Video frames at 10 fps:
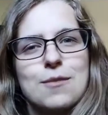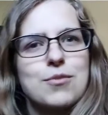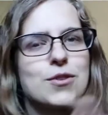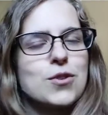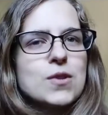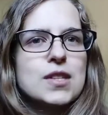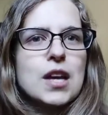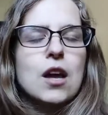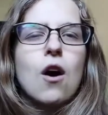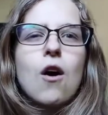
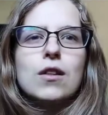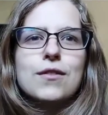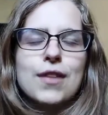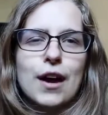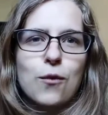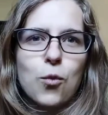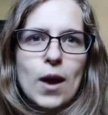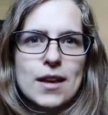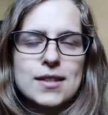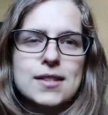producing all of that
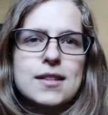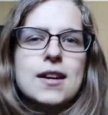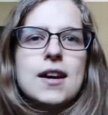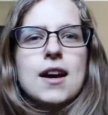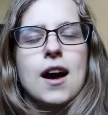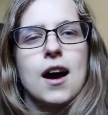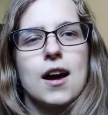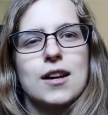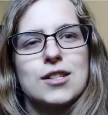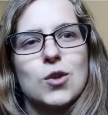waste
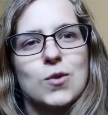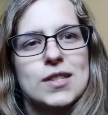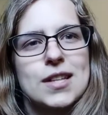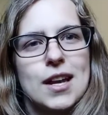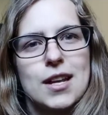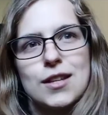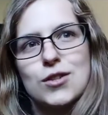associated